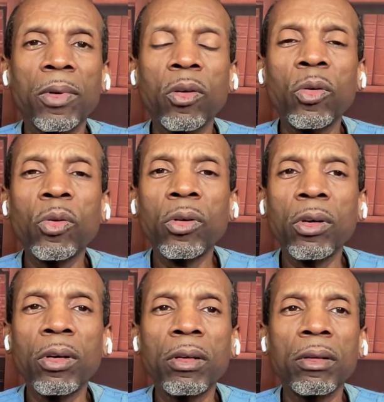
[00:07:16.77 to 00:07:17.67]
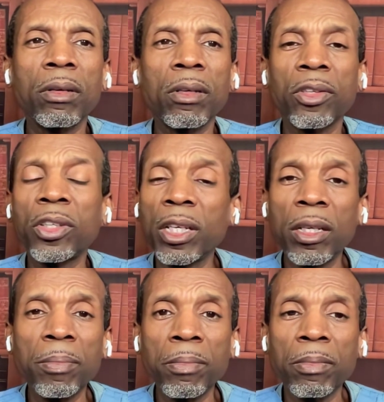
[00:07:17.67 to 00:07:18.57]
or a
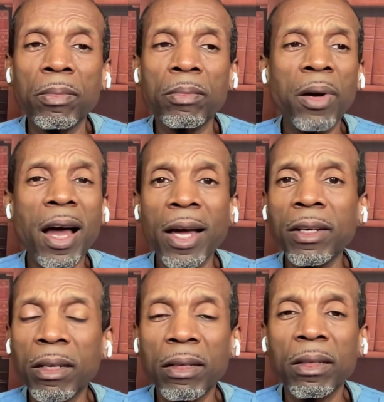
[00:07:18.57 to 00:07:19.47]
steam pot.